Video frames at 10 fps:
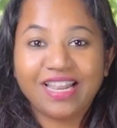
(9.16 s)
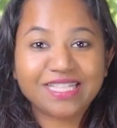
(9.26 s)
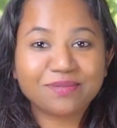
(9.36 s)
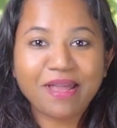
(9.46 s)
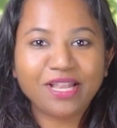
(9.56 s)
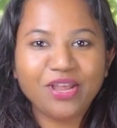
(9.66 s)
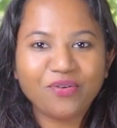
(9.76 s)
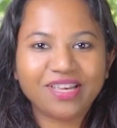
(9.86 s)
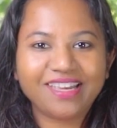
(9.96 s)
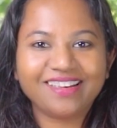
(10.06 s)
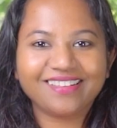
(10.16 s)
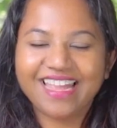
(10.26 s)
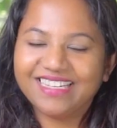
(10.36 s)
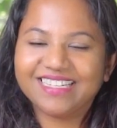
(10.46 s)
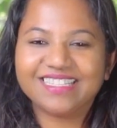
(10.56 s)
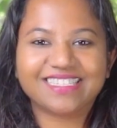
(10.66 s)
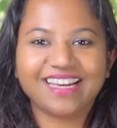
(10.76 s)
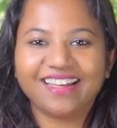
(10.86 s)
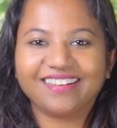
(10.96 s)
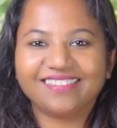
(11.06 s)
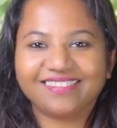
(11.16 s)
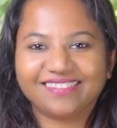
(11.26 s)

let's make gnocchi Indian style.